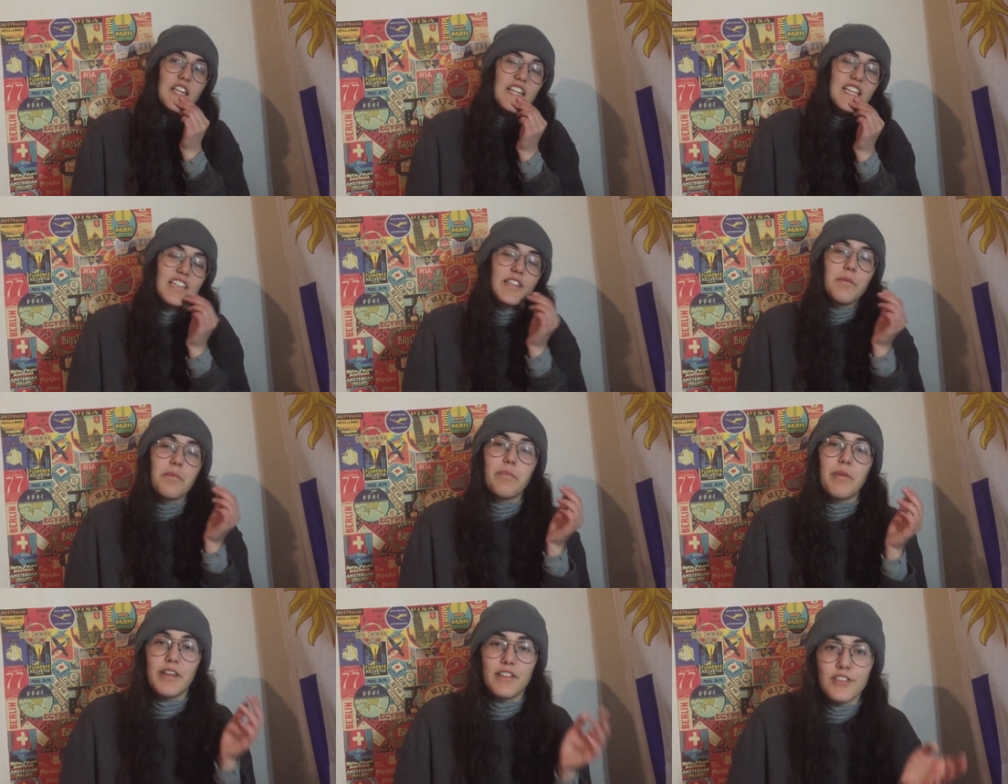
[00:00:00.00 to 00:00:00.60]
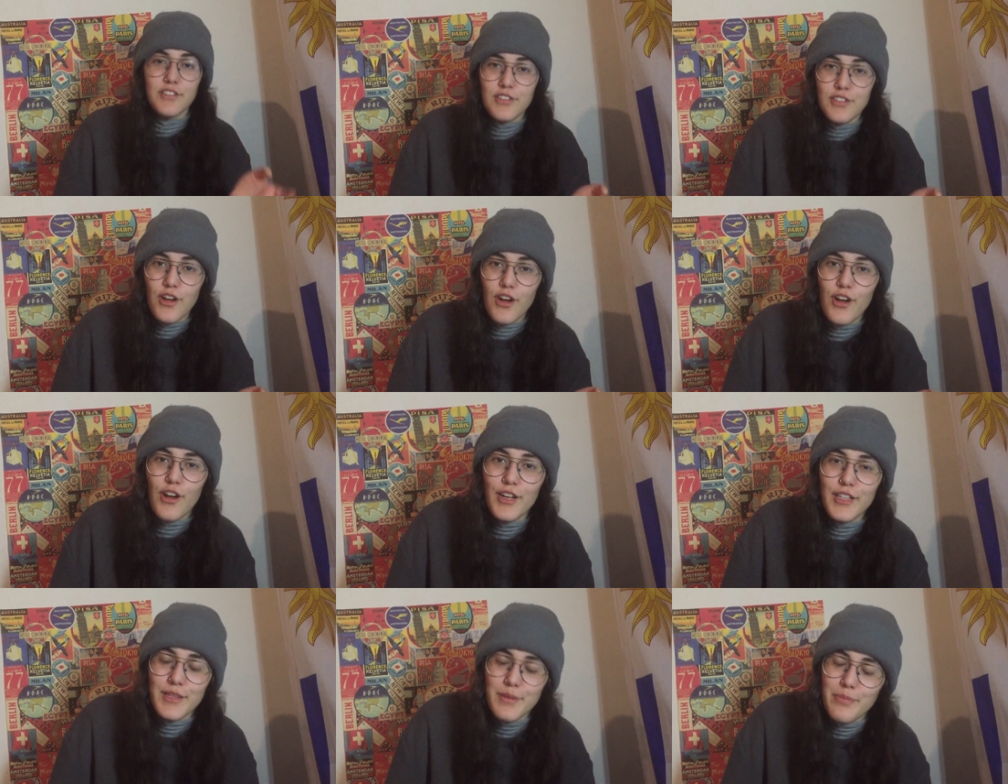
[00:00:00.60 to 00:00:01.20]
I think it depends
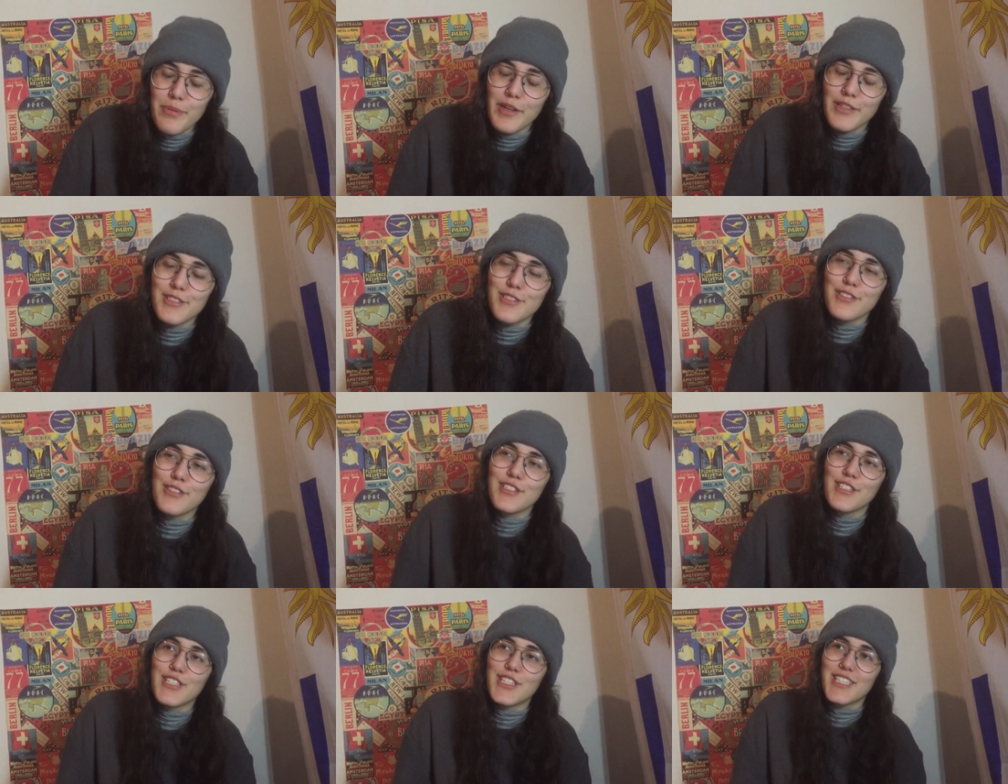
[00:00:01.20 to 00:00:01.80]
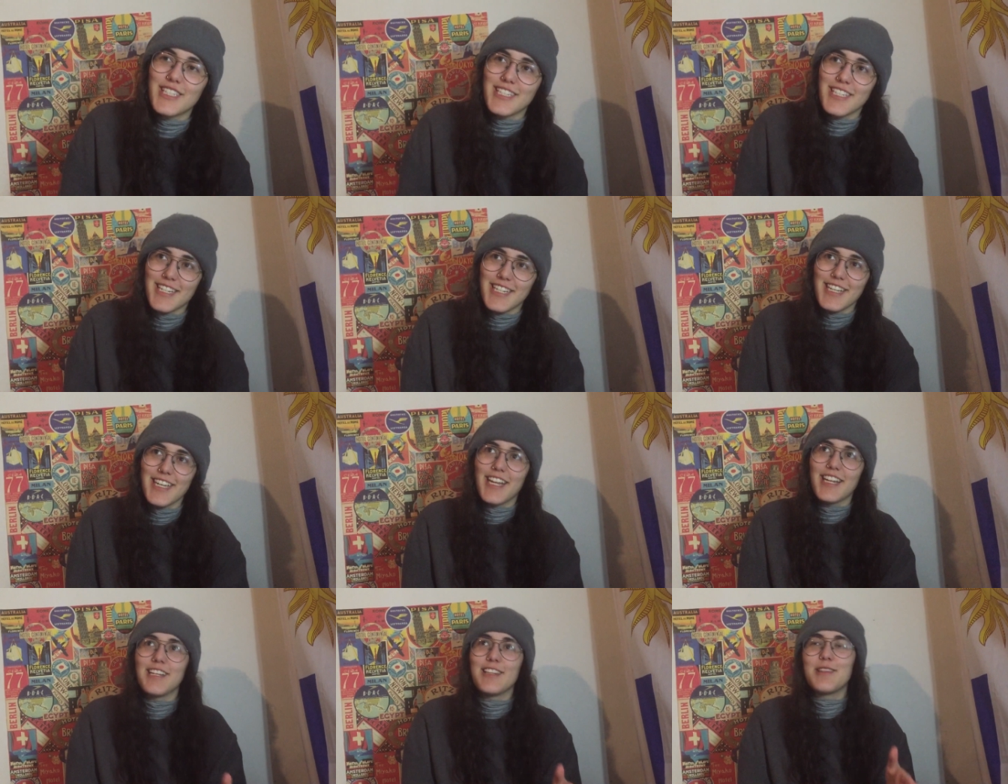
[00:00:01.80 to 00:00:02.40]
it depends on the
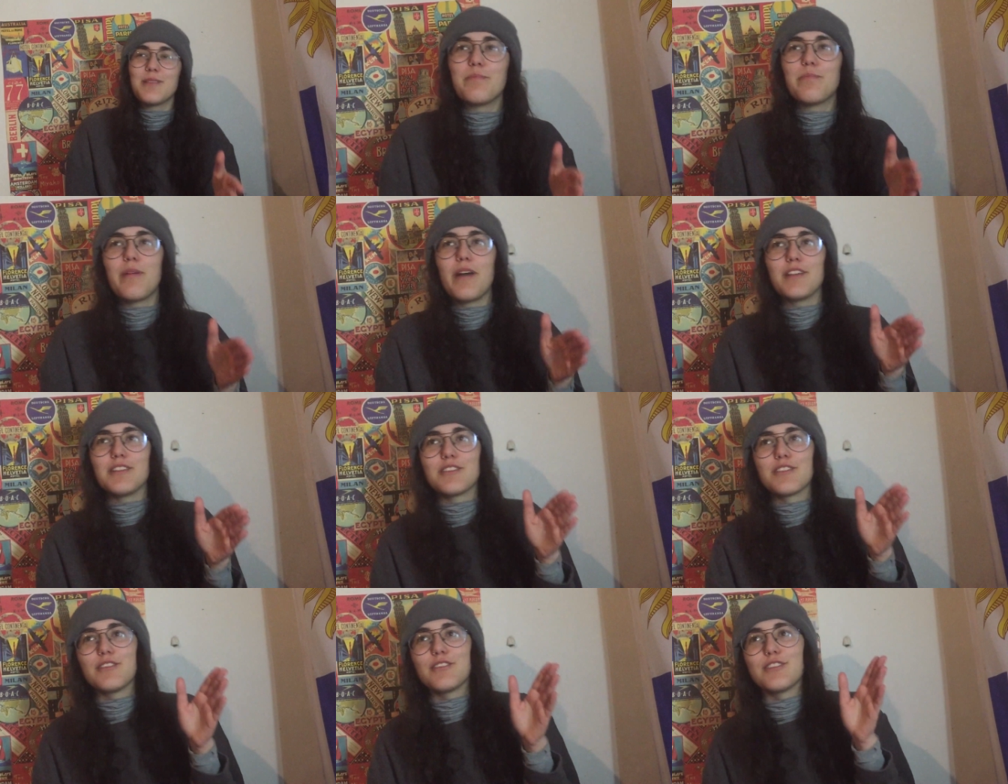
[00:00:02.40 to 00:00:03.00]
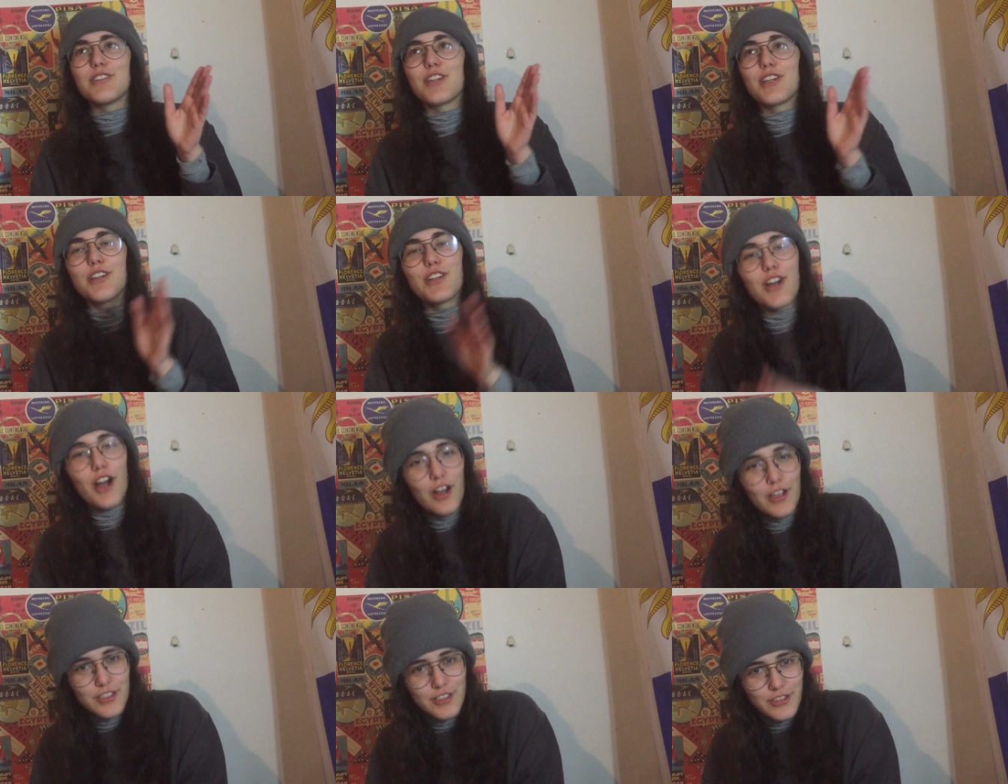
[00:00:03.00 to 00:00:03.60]
city and it depends on the
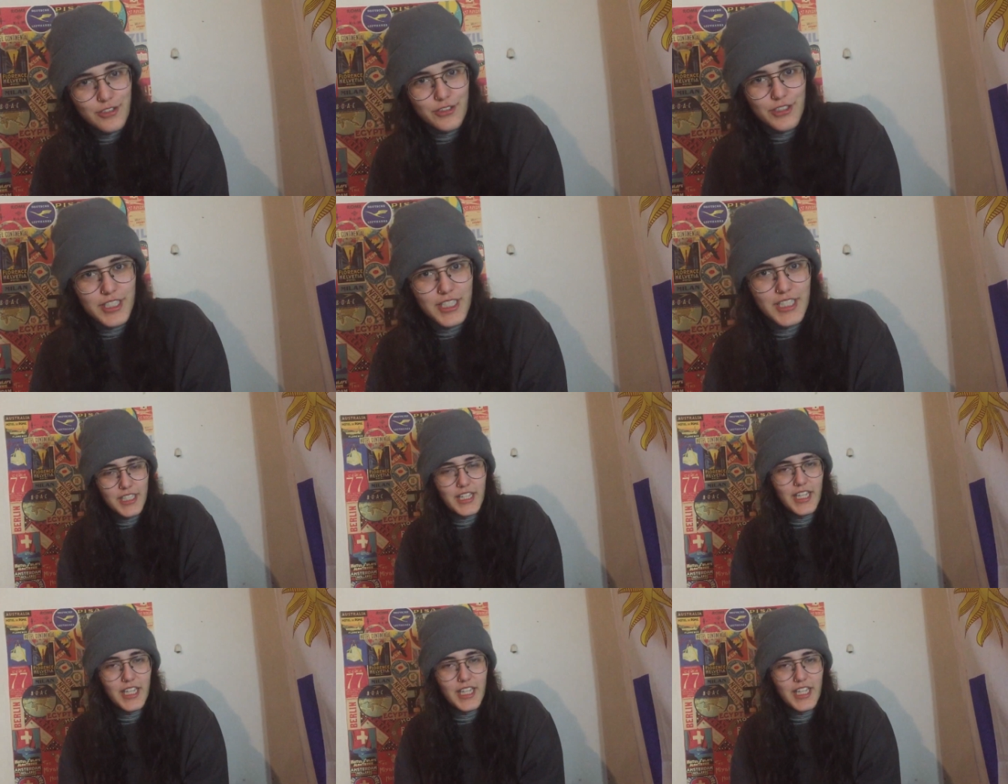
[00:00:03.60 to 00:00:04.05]
country.